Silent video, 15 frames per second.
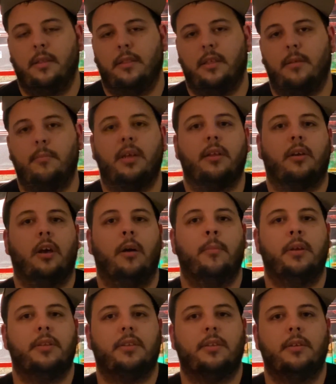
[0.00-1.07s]
They had made a
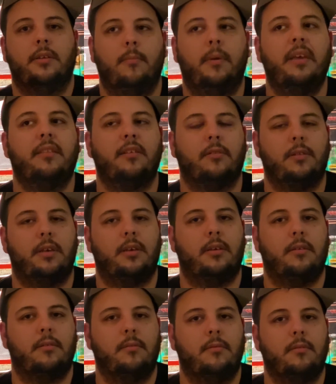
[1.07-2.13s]
comment
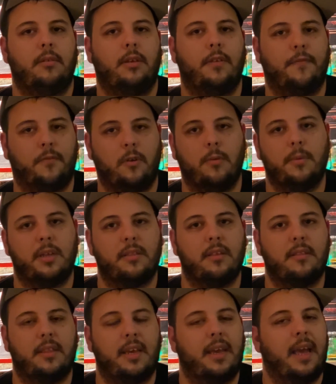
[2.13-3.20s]
basically confirming
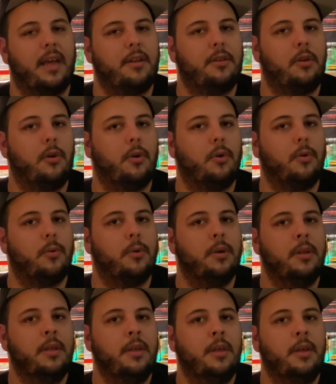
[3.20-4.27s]
that they had no
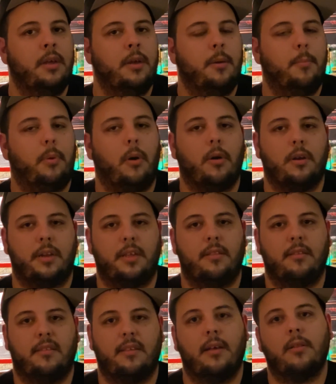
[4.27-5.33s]
part in
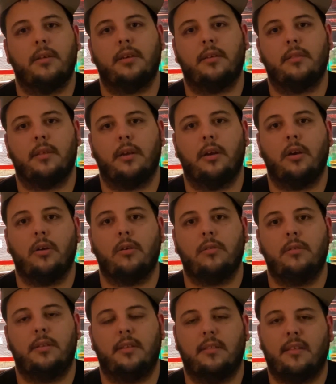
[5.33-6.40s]
selling their
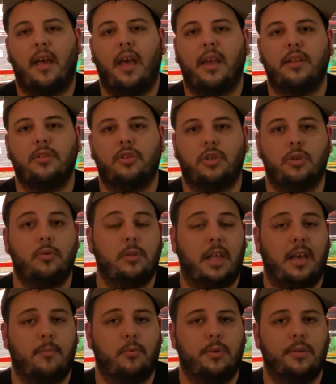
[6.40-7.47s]
design to
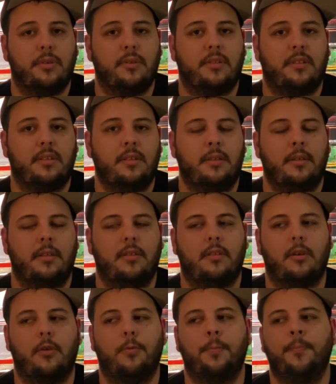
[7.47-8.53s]
Lab Wheels.
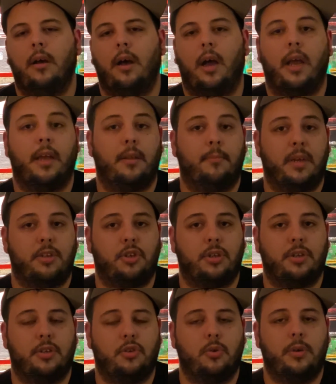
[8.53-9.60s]
So I had
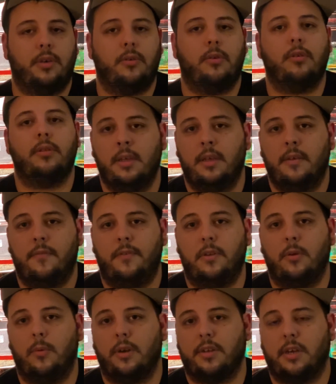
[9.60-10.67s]
mentioned to Joycult, if you
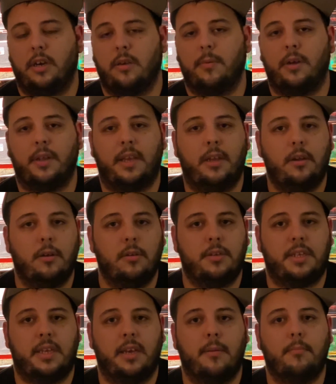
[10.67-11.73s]
don't want to talk about it here,
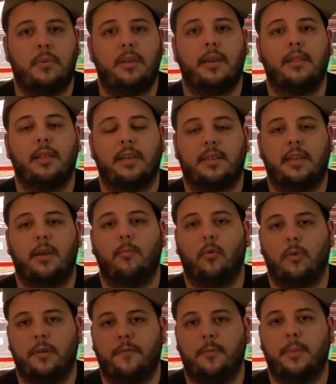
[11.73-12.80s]
DM me, I'd like to get
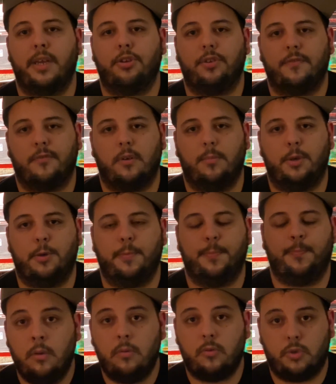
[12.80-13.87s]
more information from you.
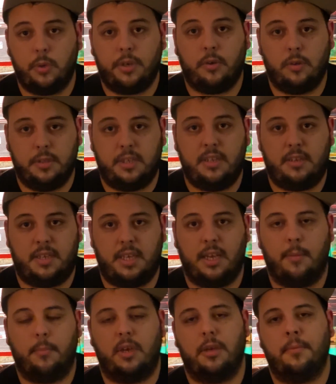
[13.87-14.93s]
Well, Joycult did
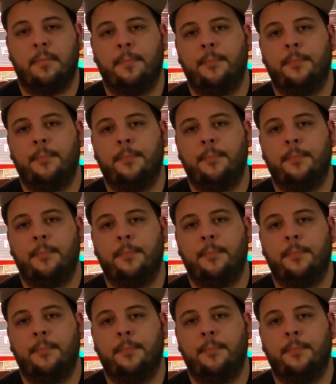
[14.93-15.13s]
DM me.